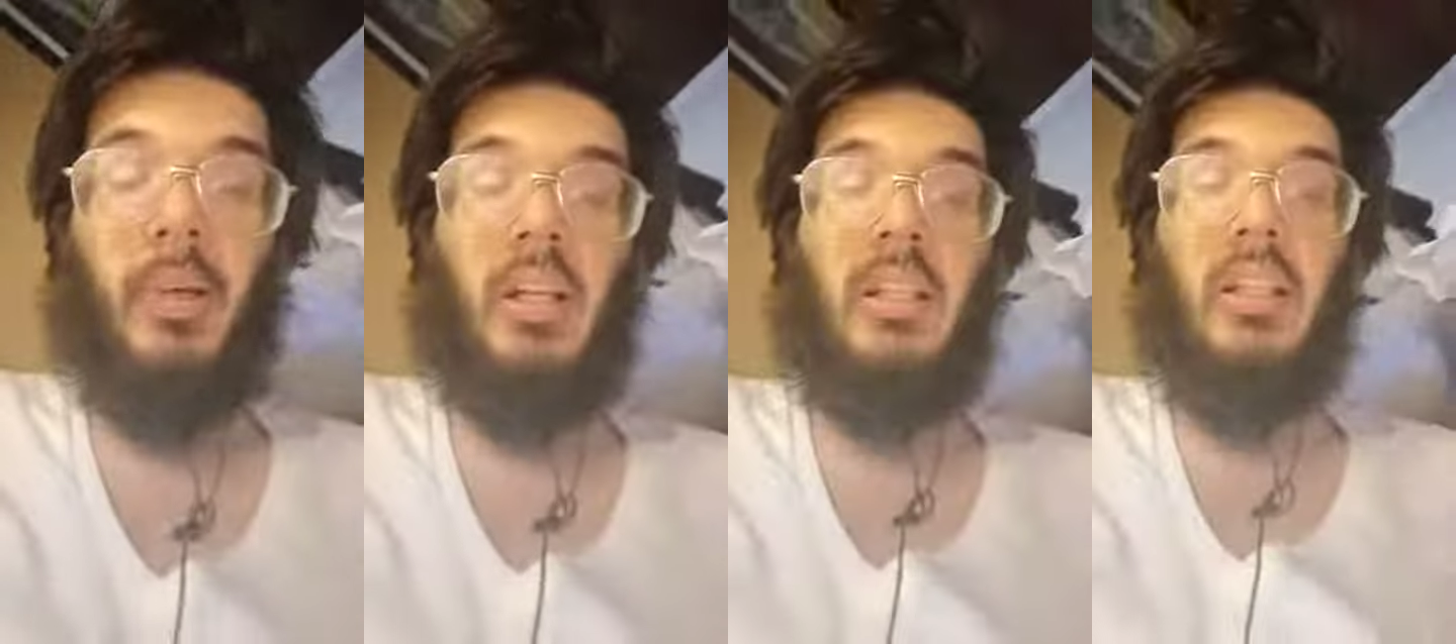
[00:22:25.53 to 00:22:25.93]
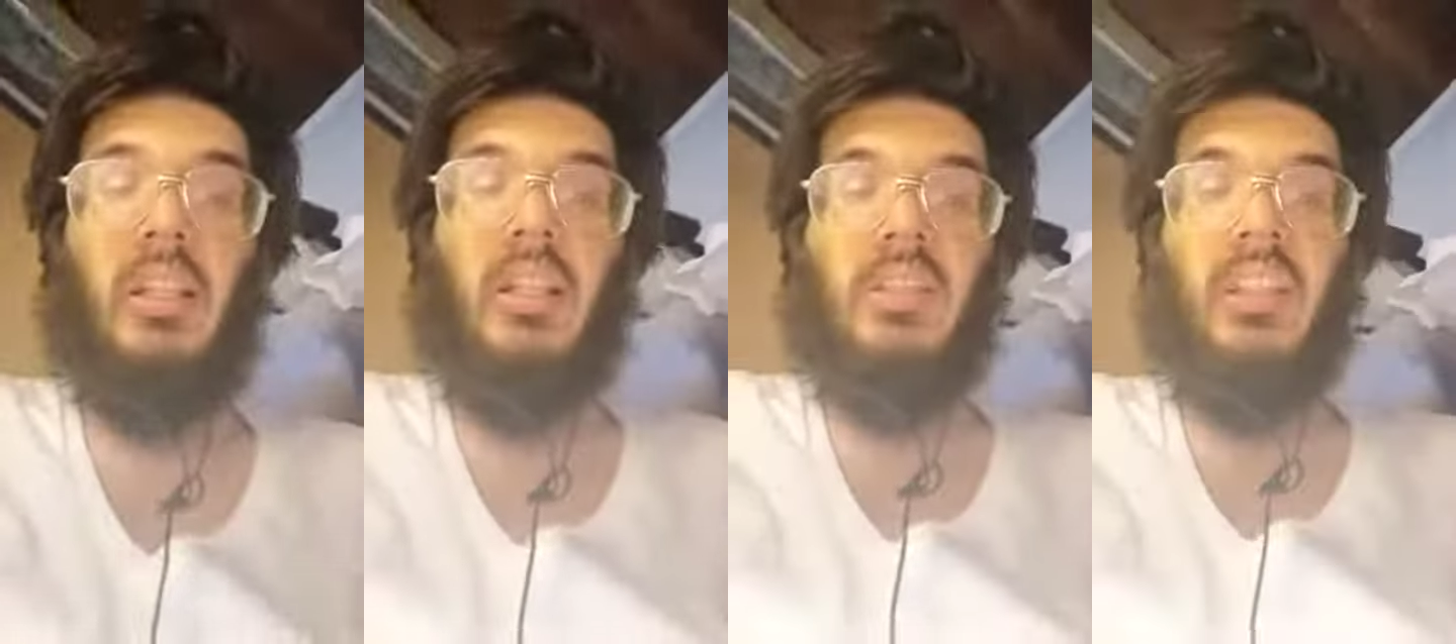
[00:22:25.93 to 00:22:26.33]
But
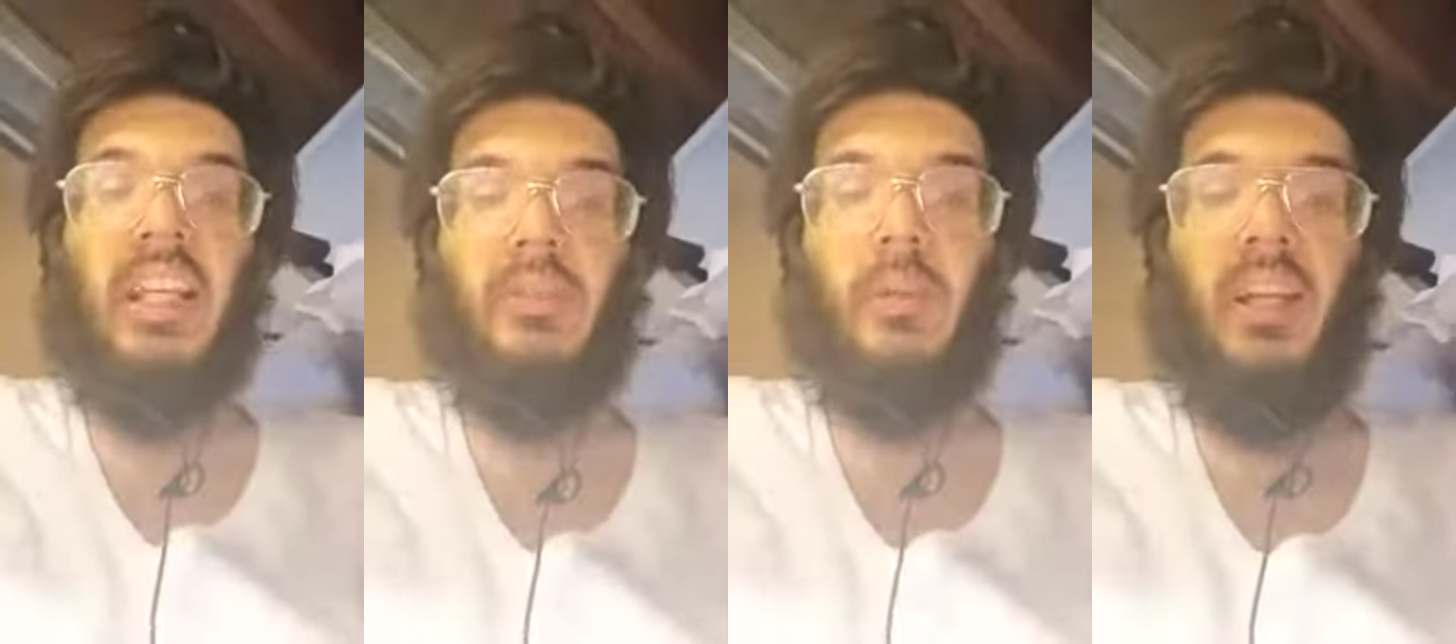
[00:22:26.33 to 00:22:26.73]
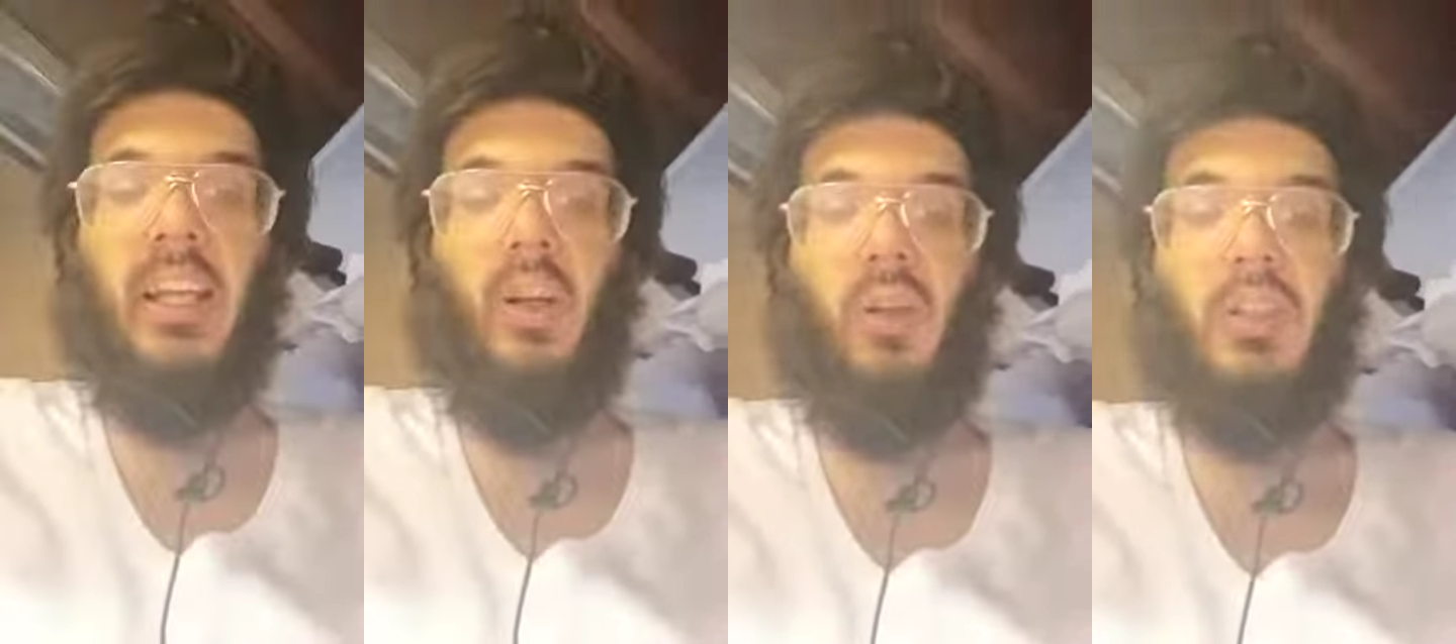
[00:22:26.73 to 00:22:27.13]
see, that's why
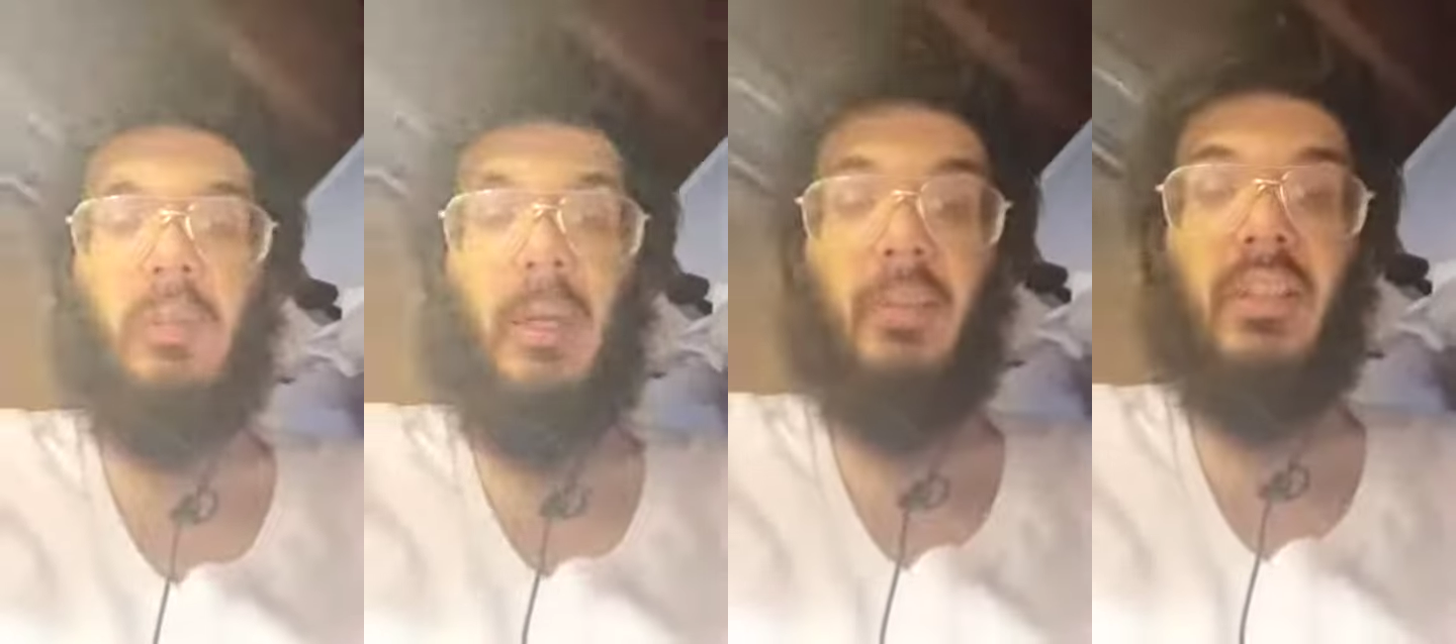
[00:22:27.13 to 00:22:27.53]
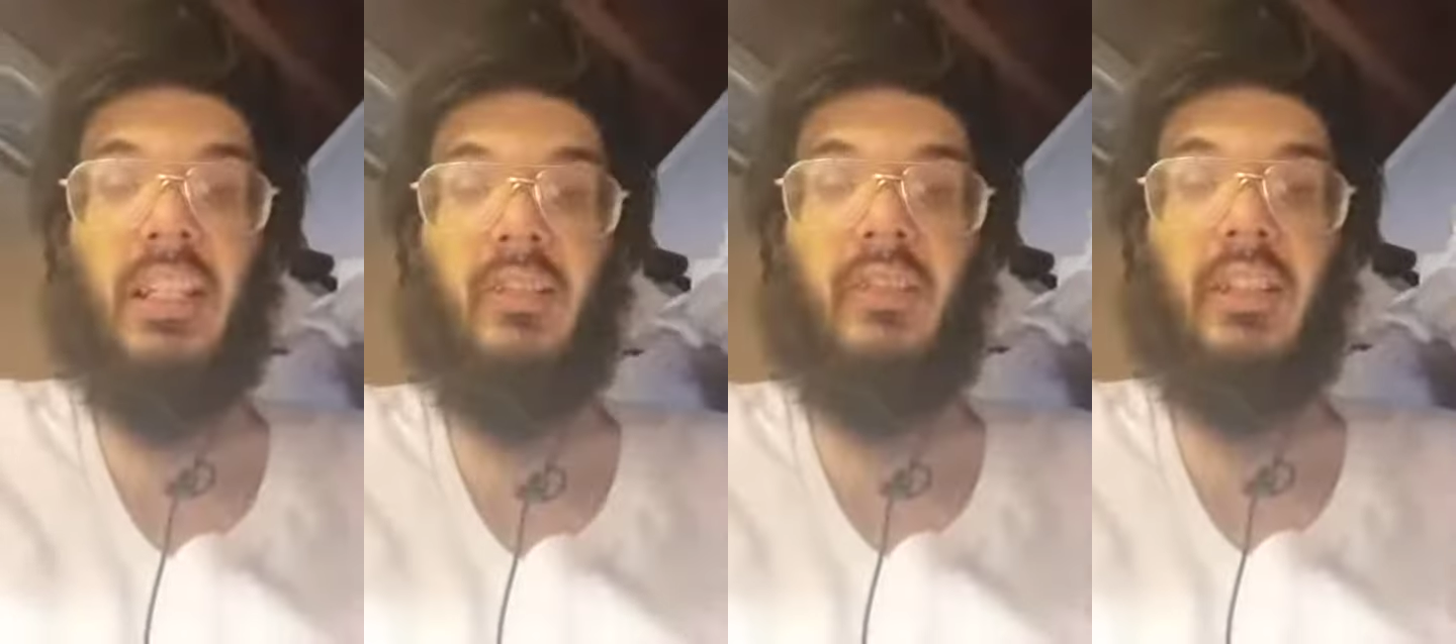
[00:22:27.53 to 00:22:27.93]
they call us paper
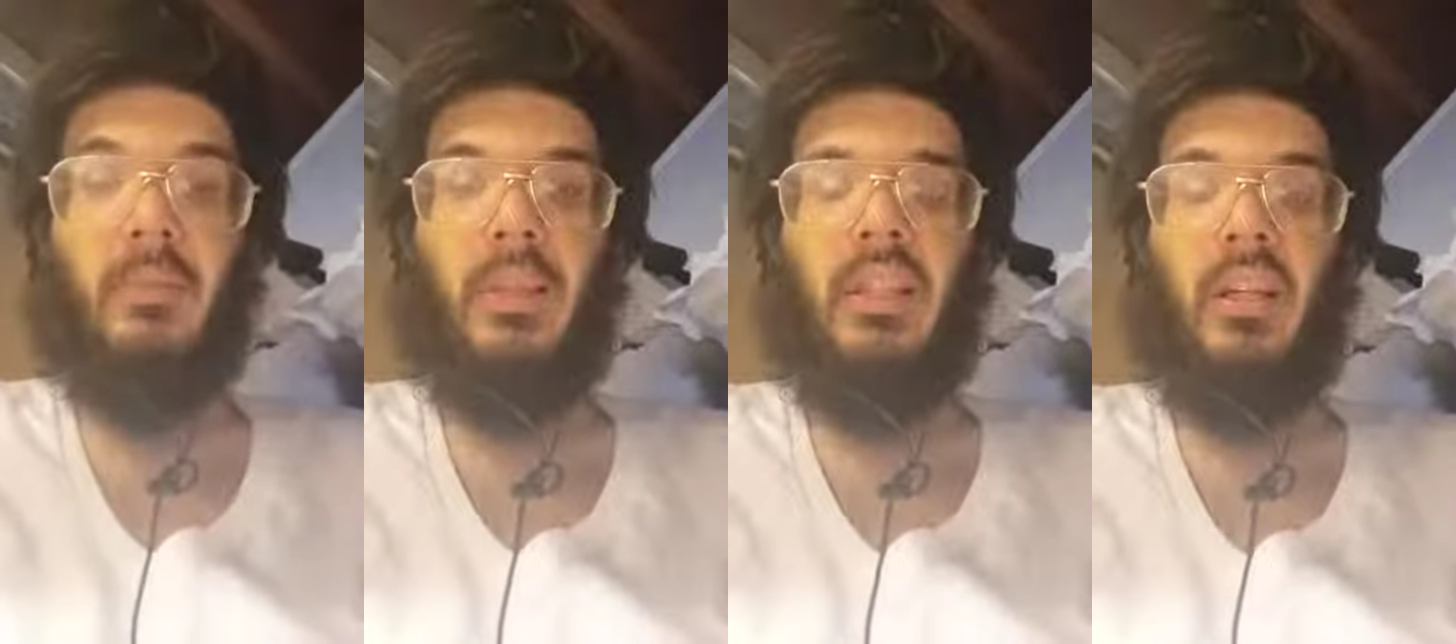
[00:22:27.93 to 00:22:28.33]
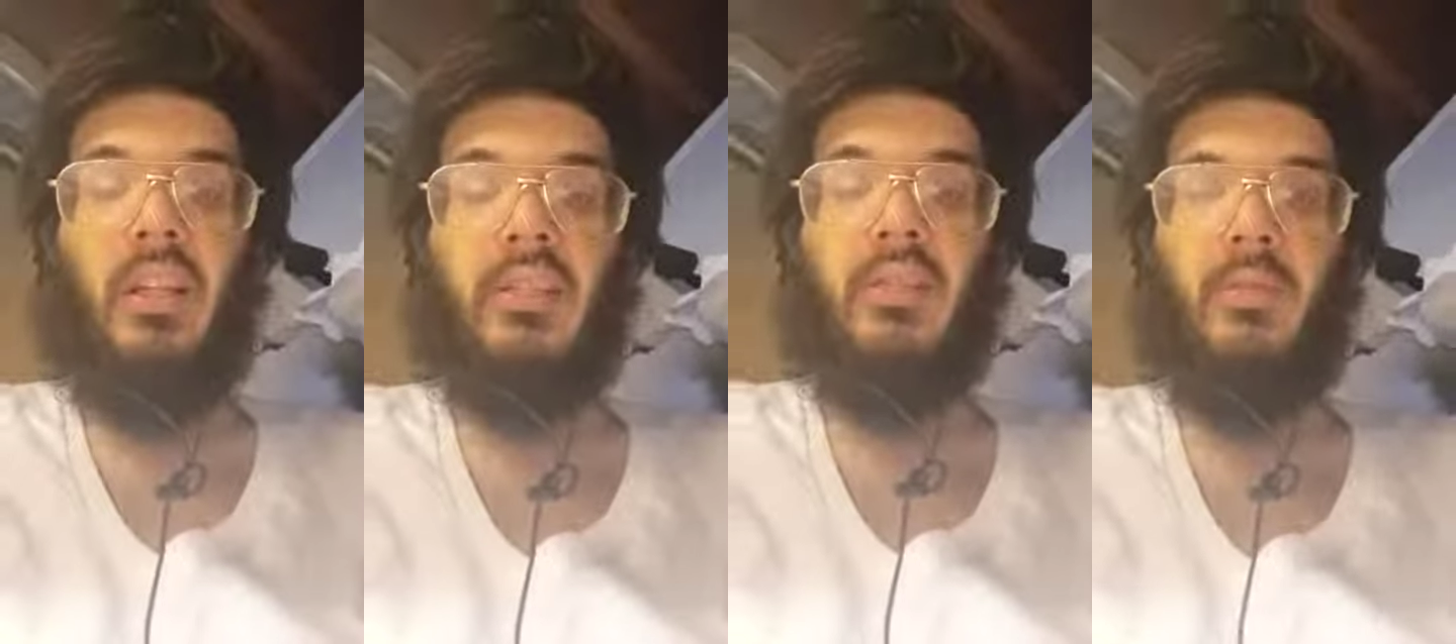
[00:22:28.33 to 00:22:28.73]
terrorists,
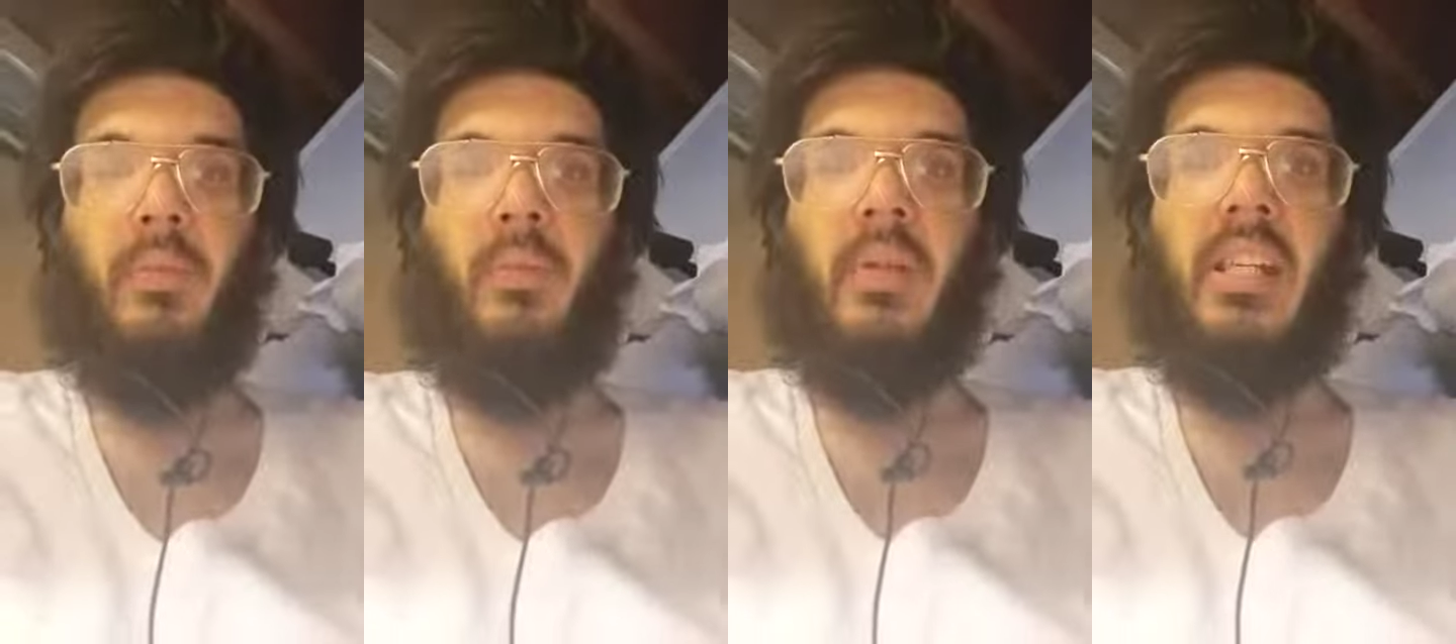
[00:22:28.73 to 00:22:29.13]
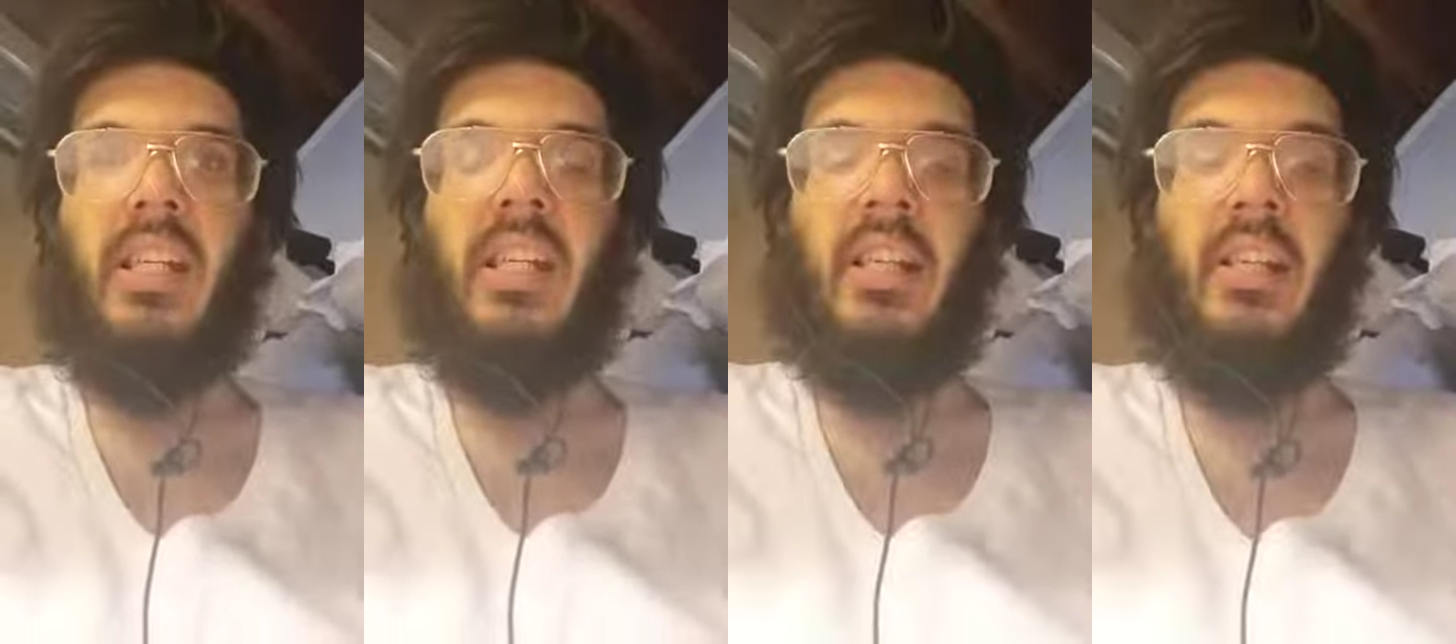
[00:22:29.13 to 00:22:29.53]
because
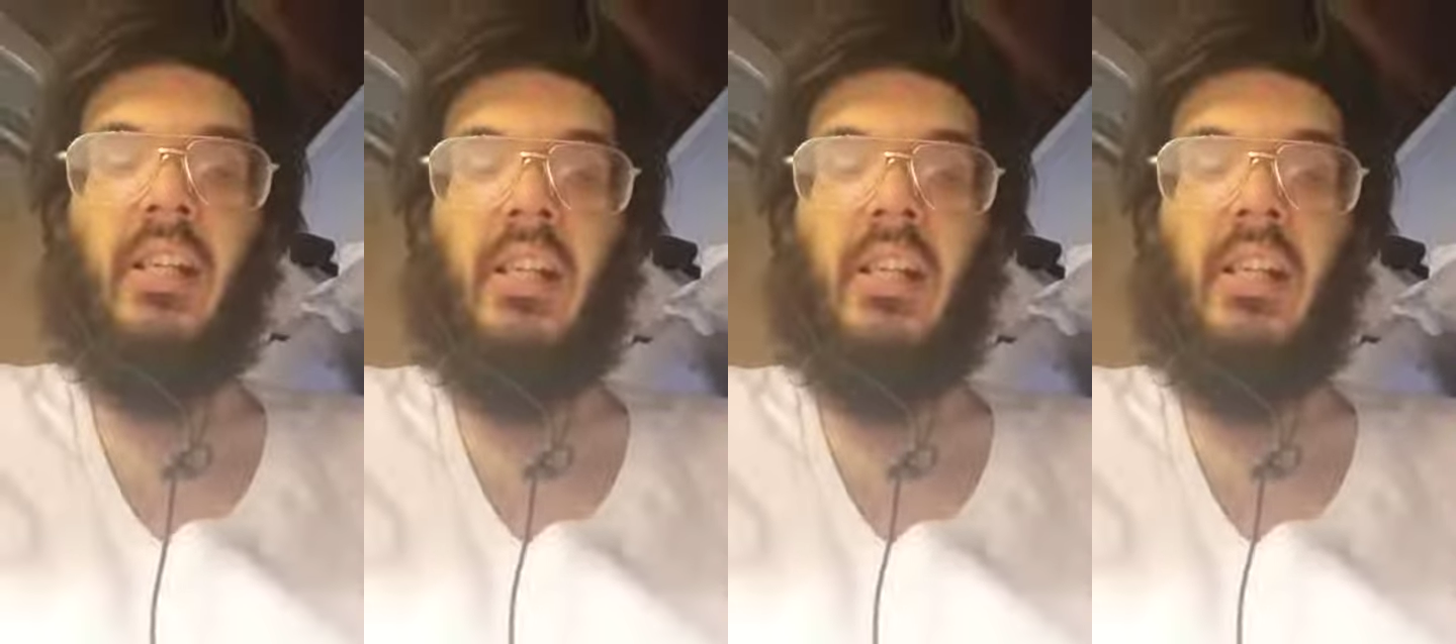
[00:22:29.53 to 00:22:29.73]
we